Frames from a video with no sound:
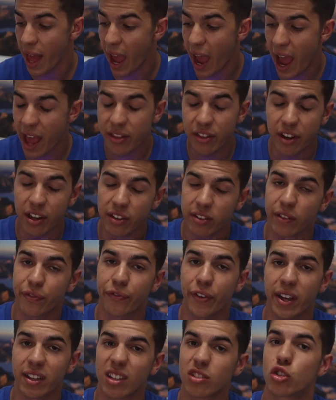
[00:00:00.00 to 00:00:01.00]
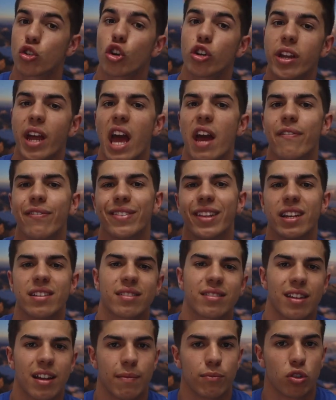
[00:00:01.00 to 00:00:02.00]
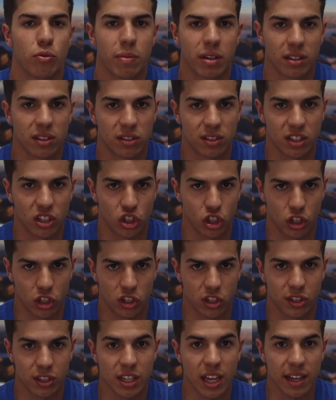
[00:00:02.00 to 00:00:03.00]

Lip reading: And it is the fact that you're going to have less time to make decisions.